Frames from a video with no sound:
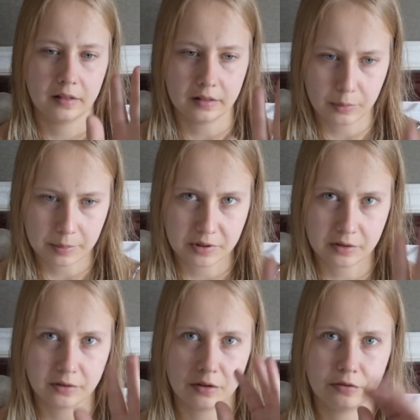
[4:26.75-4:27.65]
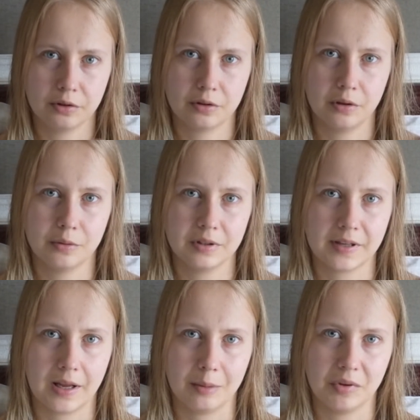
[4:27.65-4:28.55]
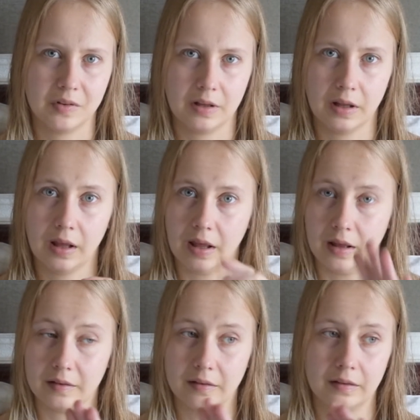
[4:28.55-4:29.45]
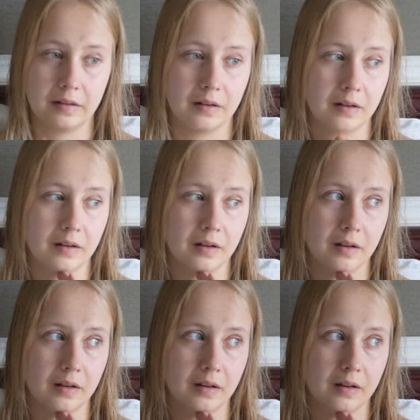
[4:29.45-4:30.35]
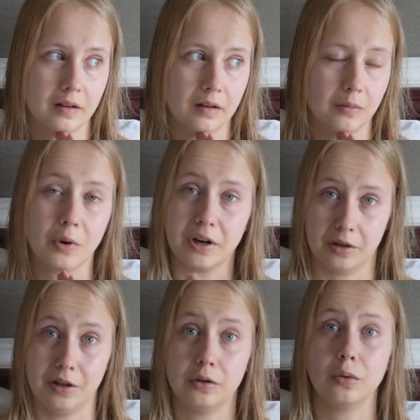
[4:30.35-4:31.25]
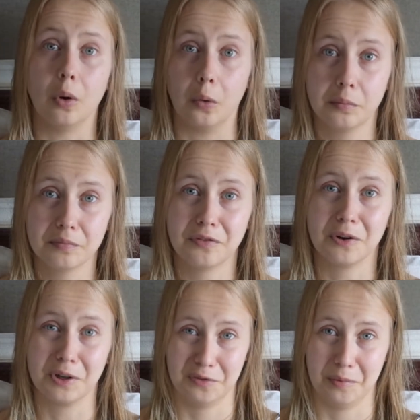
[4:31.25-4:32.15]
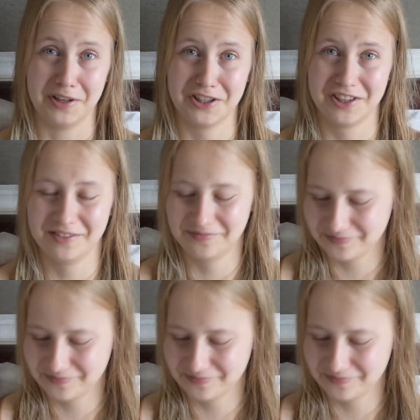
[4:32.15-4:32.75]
the website of your local Thai embassy is where you need to go for information.